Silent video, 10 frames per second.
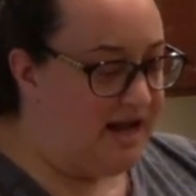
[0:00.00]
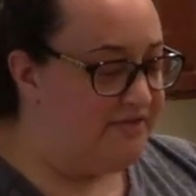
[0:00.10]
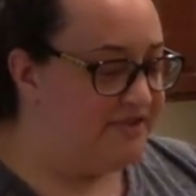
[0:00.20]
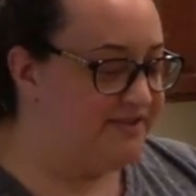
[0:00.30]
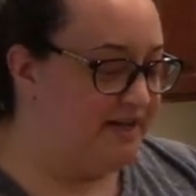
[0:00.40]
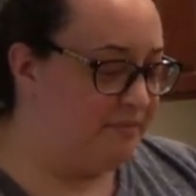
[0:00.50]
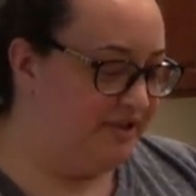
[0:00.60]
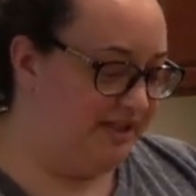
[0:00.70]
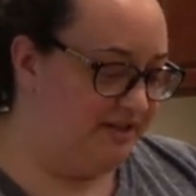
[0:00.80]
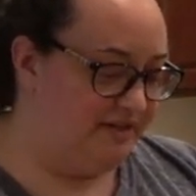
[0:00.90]
The
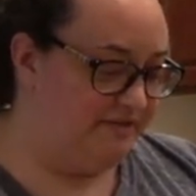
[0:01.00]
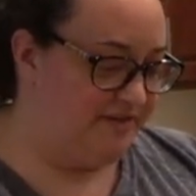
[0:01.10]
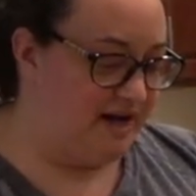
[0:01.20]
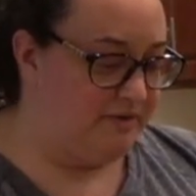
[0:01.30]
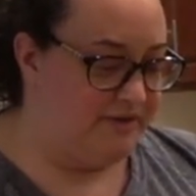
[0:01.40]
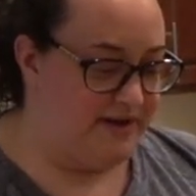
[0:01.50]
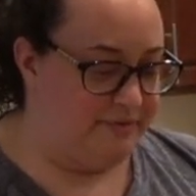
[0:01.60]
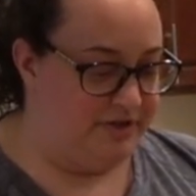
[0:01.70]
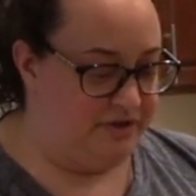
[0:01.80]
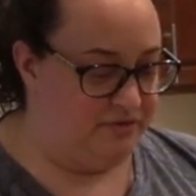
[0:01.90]
semolina flour
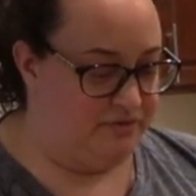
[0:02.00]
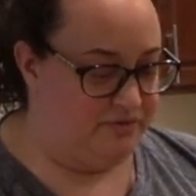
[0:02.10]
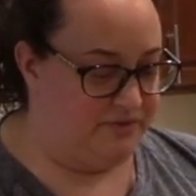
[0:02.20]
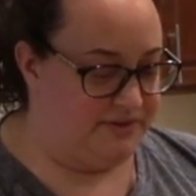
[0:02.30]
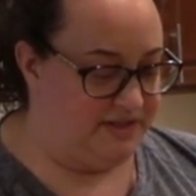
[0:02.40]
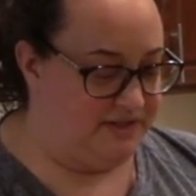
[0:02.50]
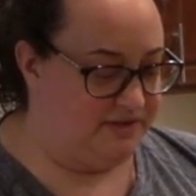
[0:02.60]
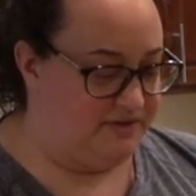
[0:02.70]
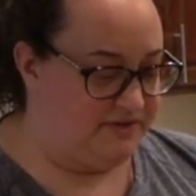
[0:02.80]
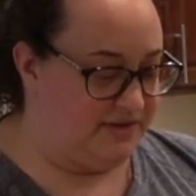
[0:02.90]
that we use
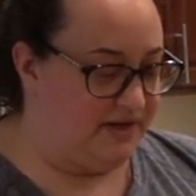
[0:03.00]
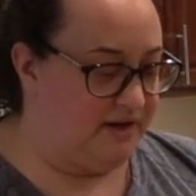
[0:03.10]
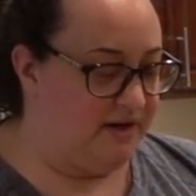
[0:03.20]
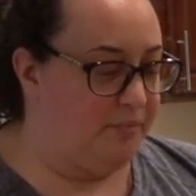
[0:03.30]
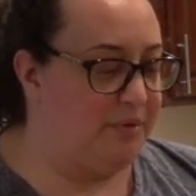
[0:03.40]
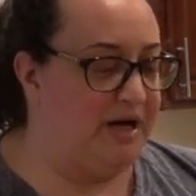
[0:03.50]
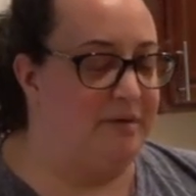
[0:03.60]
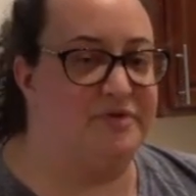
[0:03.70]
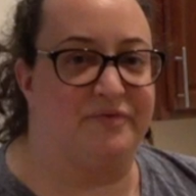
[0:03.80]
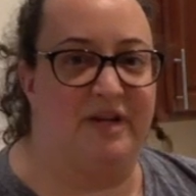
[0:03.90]
is
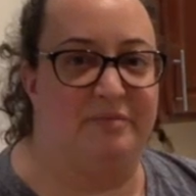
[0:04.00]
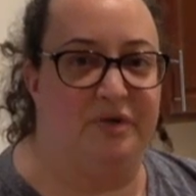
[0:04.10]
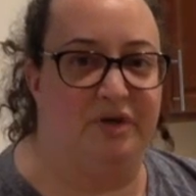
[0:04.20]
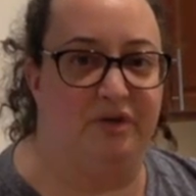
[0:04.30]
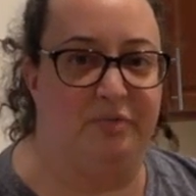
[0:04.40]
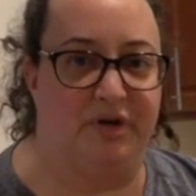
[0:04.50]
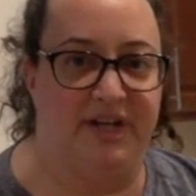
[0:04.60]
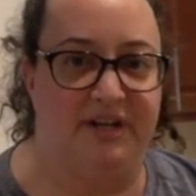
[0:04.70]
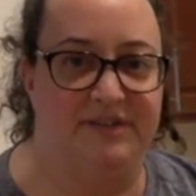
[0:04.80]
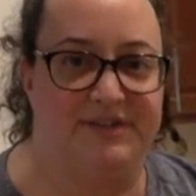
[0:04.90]
Bob's Red Mill
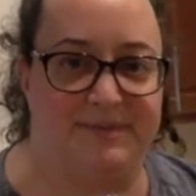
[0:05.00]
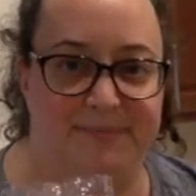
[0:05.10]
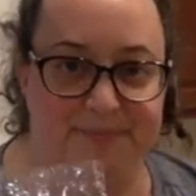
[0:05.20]
brand.